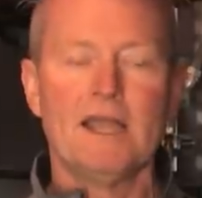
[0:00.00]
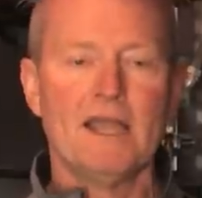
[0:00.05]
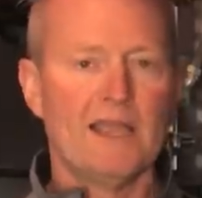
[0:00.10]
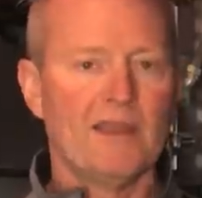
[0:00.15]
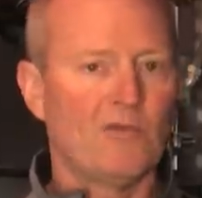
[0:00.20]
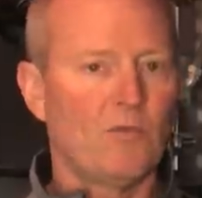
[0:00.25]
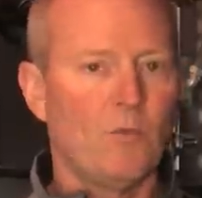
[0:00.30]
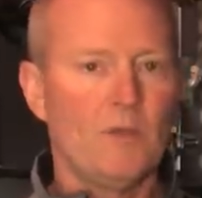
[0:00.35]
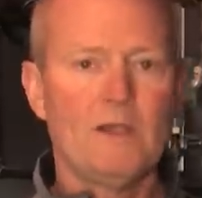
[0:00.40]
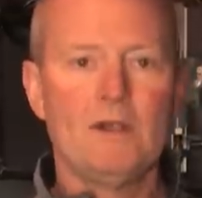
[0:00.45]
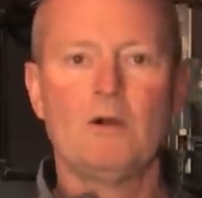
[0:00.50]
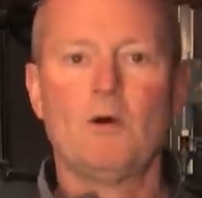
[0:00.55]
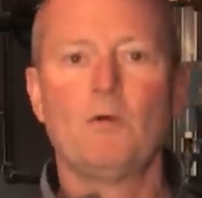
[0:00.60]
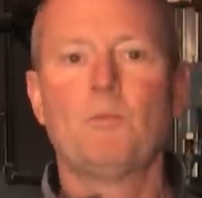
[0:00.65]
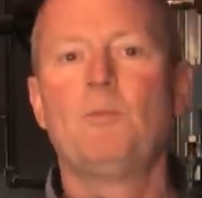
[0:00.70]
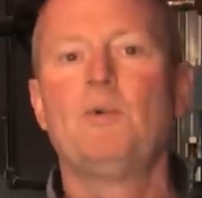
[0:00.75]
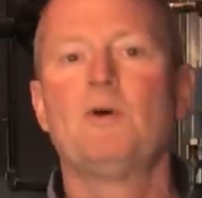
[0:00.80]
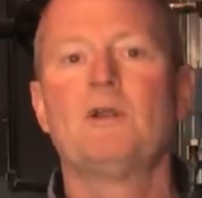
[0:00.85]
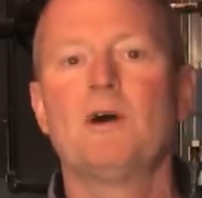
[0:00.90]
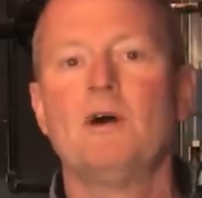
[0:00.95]
If we
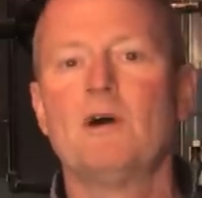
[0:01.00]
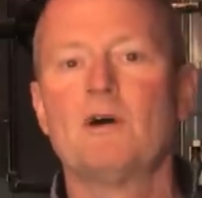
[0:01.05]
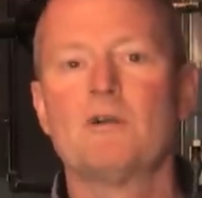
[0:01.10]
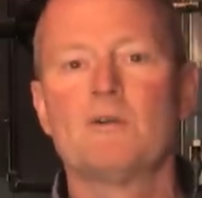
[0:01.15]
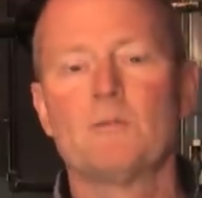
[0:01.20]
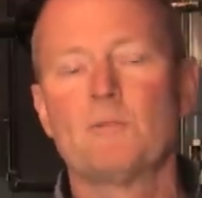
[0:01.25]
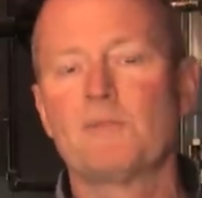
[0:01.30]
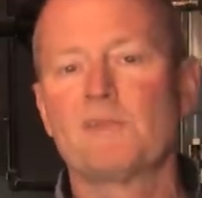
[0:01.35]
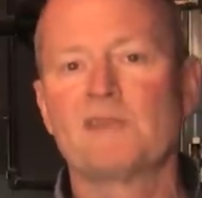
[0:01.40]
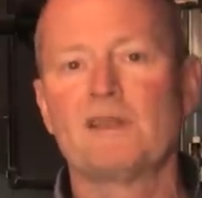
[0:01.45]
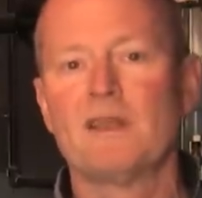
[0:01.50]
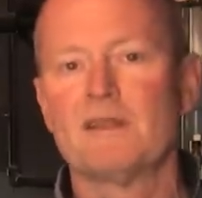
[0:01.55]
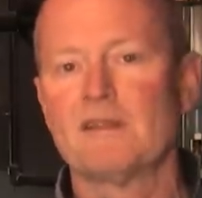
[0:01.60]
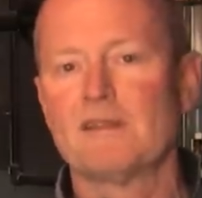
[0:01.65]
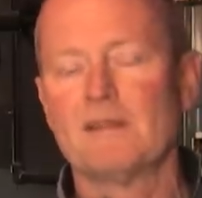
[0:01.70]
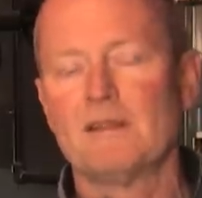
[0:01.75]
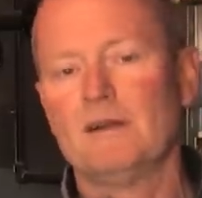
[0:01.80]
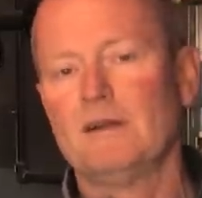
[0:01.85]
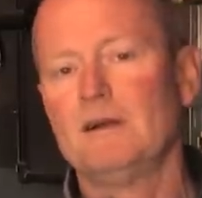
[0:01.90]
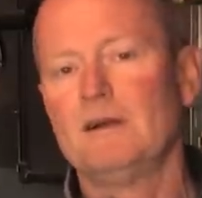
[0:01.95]
don't put
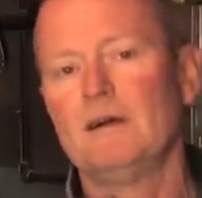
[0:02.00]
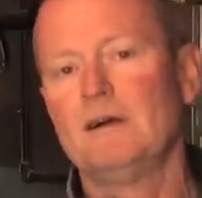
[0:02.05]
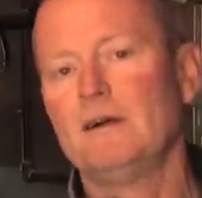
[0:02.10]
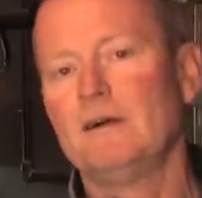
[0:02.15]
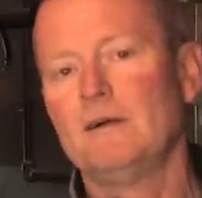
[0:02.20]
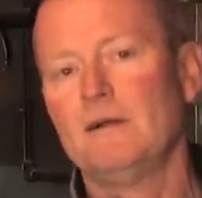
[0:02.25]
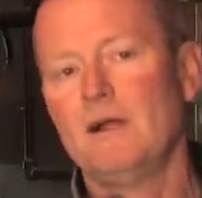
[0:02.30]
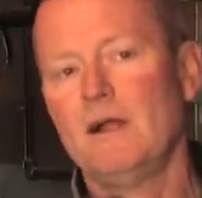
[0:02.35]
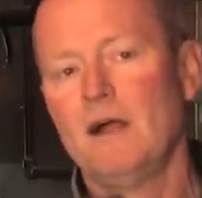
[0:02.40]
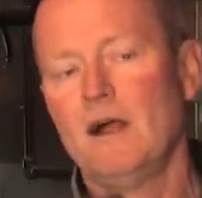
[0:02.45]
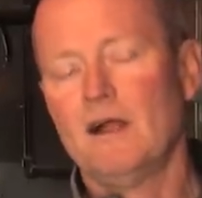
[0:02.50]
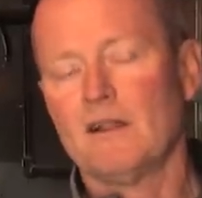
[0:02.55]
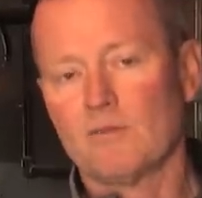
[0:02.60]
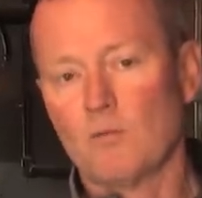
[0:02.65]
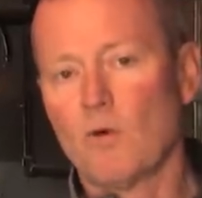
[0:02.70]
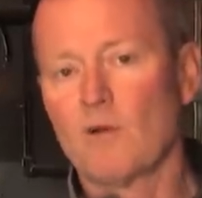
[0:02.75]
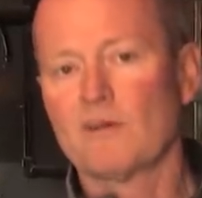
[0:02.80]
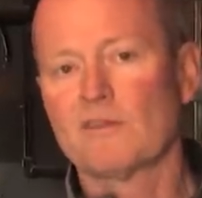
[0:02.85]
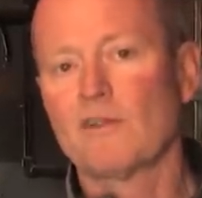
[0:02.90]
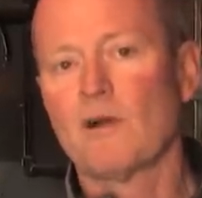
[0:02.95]
100% as a
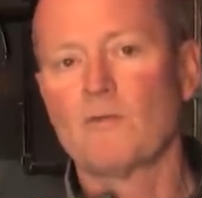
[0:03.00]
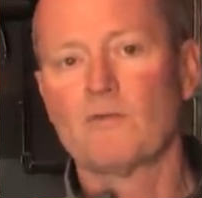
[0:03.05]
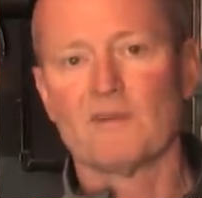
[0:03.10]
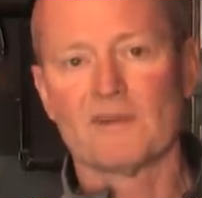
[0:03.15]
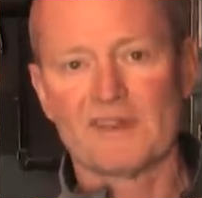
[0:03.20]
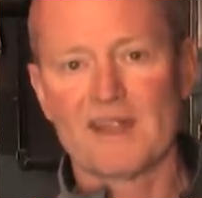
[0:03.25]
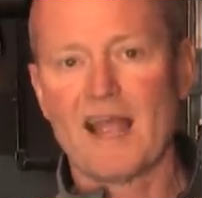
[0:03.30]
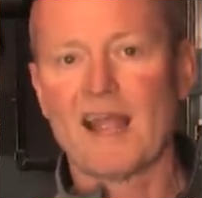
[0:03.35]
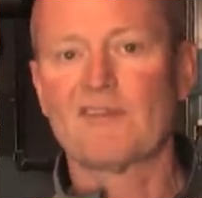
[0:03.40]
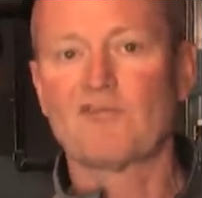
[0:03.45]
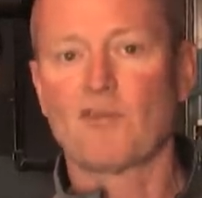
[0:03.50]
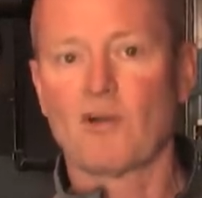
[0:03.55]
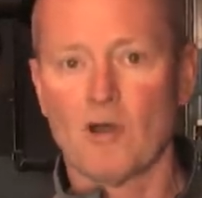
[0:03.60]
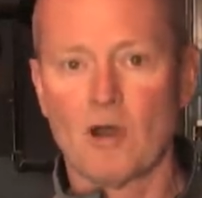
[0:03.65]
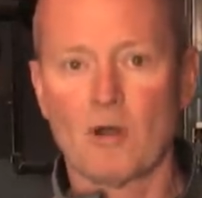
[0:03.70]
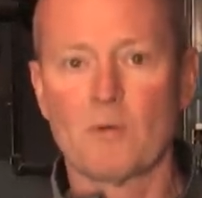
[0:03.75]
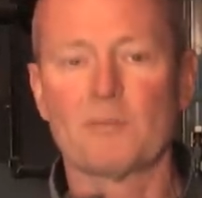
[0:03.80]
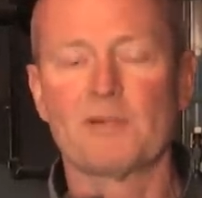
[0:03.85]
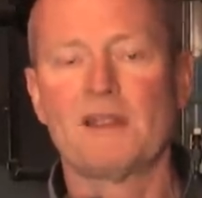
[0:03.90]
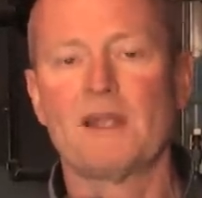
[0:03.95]
water softener size for
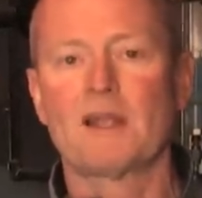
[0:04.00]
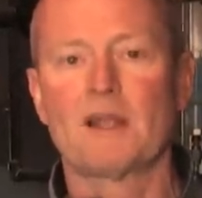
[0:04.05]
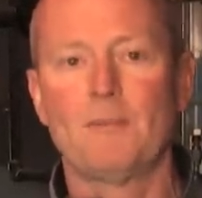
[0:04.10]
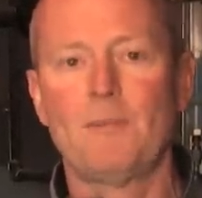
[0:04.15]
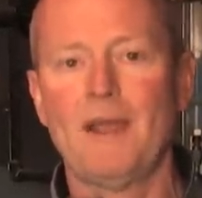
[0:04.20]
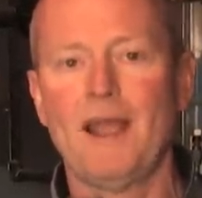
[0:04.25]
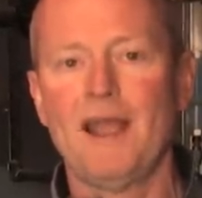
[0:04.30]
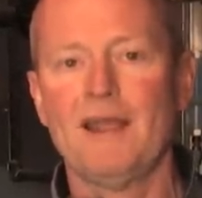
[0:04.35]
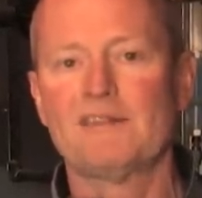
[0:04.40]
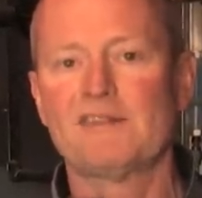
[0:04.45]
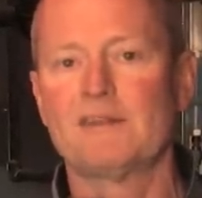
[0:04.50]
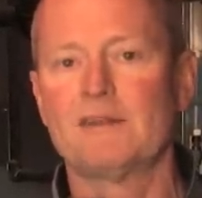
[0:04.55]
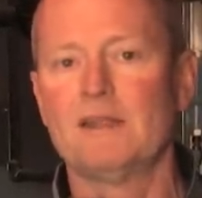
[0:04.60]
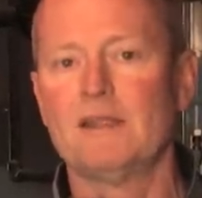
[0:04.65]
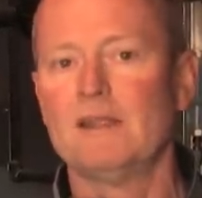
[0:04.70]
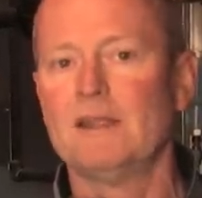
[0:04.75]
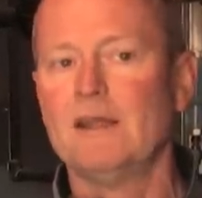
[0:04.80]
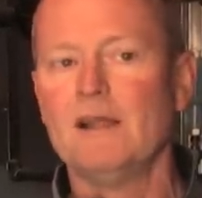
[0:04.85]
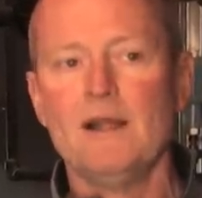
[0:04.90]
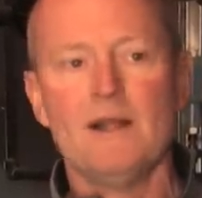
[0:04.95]
100%
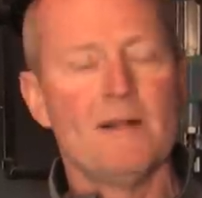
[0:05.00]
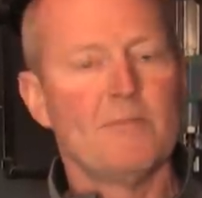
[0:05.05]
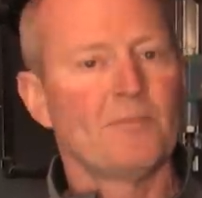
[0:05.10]
capacity,